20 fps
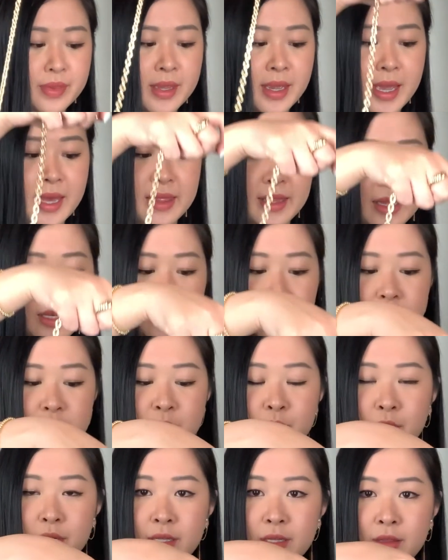And then you
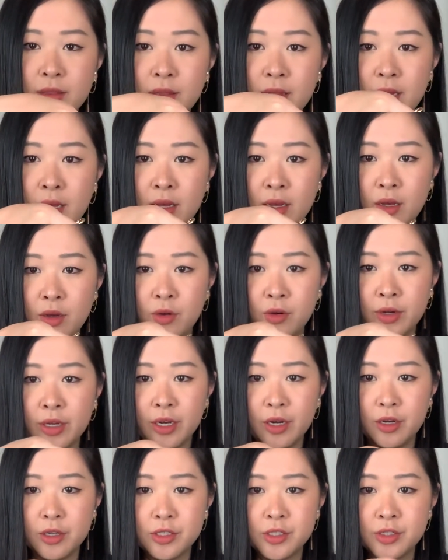just want to hook it
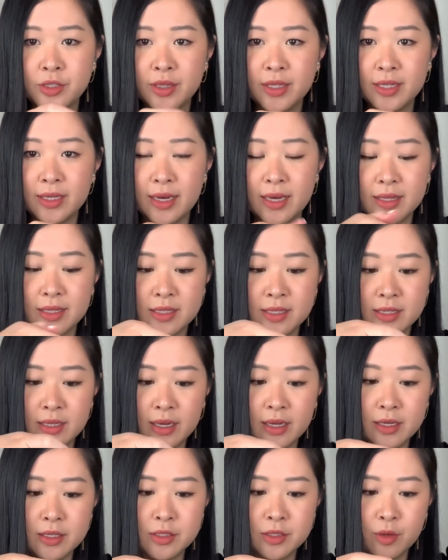onto the other
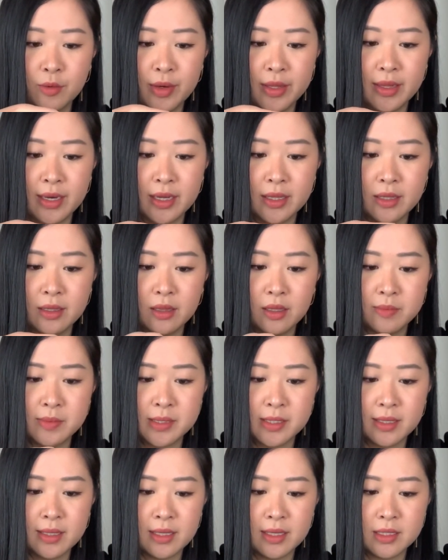side, so where the other
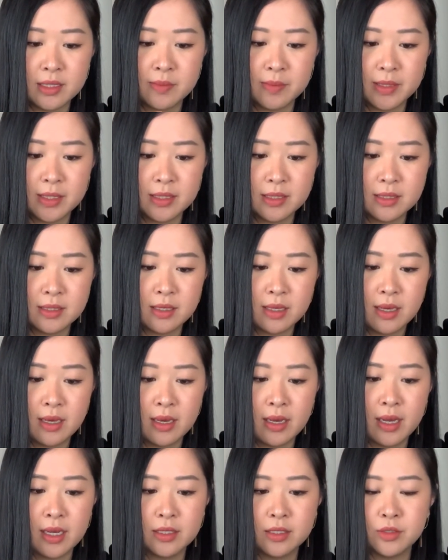lobster clasp is,
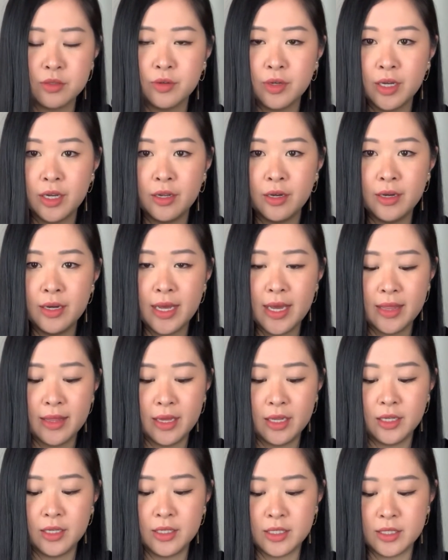and just hook it on, and
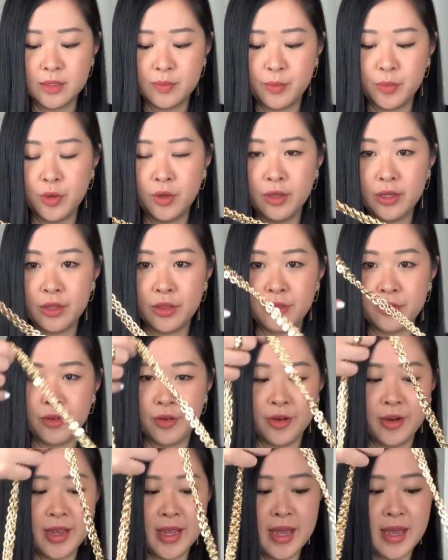then you just pull it
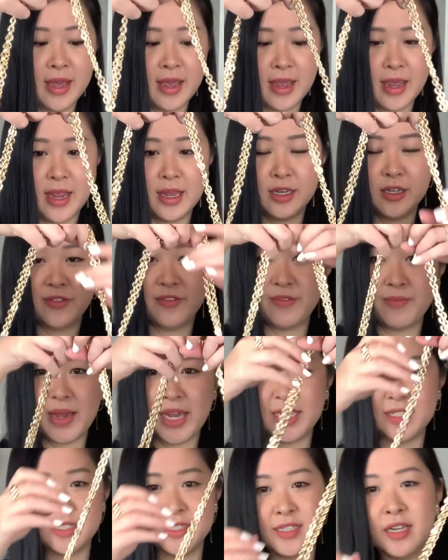through and you've
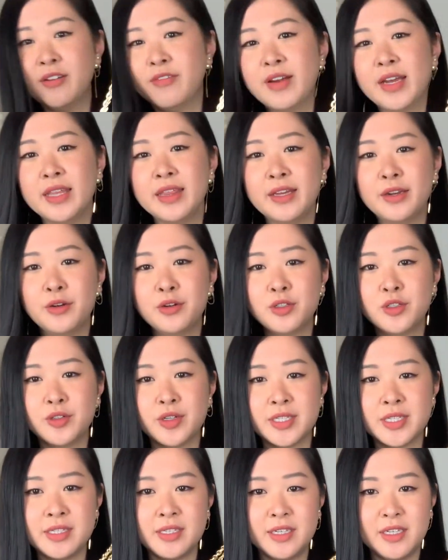made yourself a little
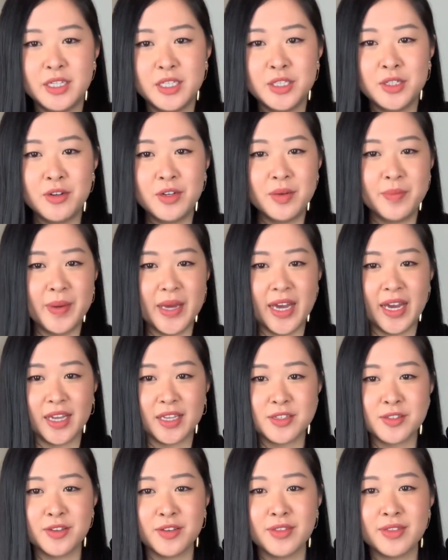dressy shoulder bag.
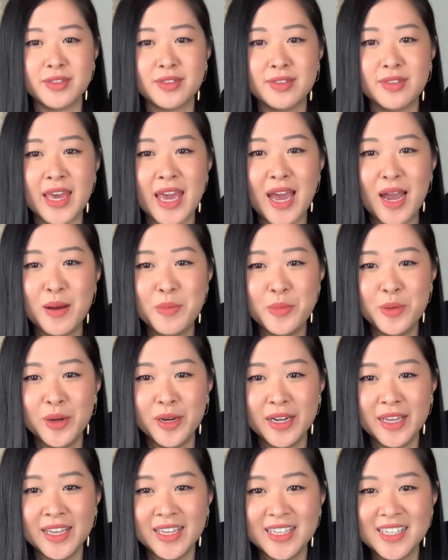So how
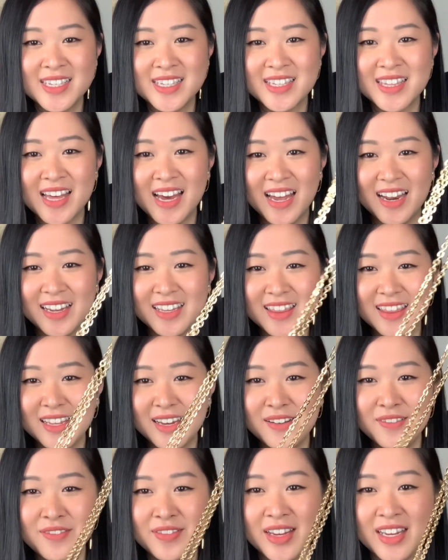pretty is that? I
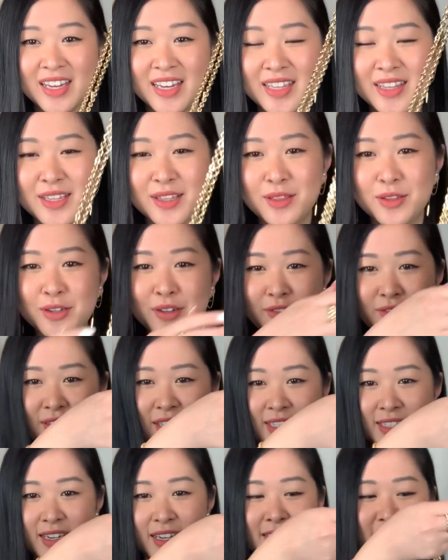love the look of
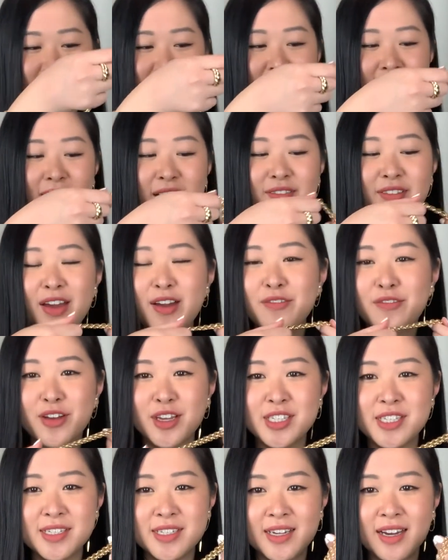this. I just love how
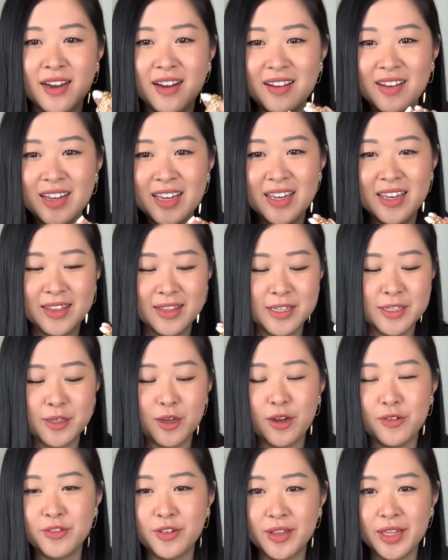versatile this
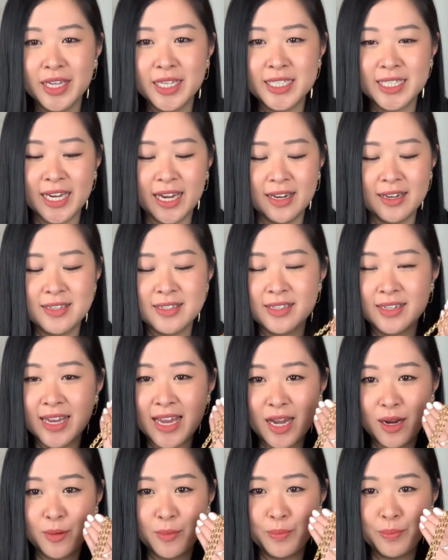oval link chain is and
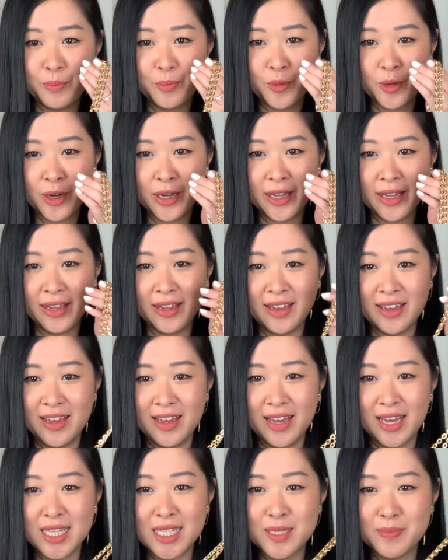how pretty
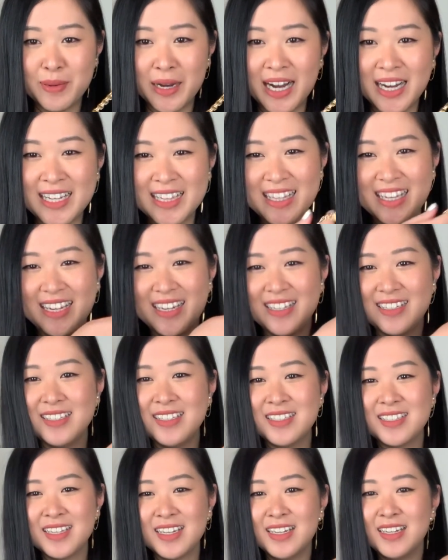and sparkly it
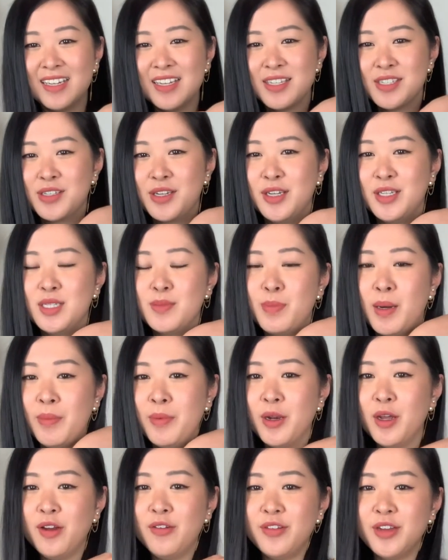is. So you just pop
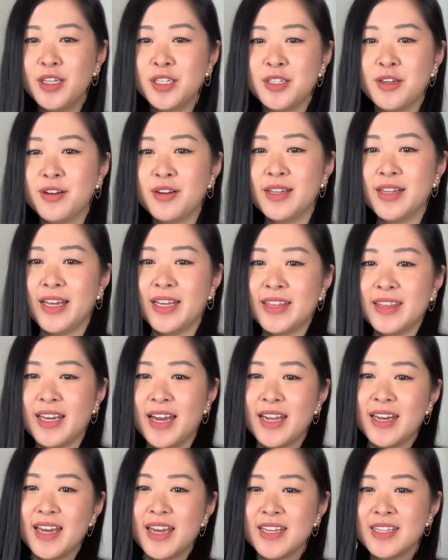it over your shoulder like
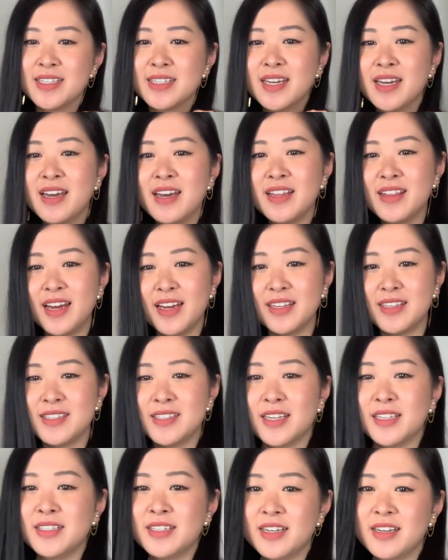that, and that is
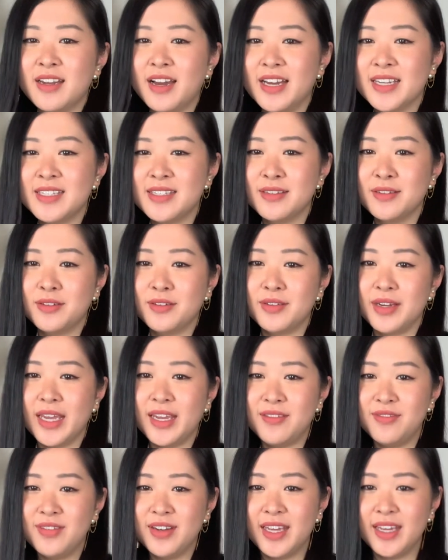such a nice little
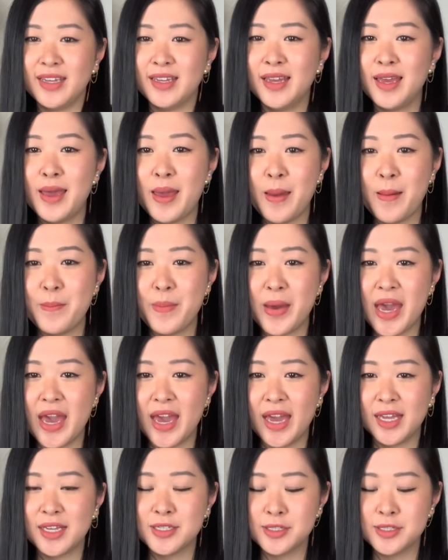evening bag.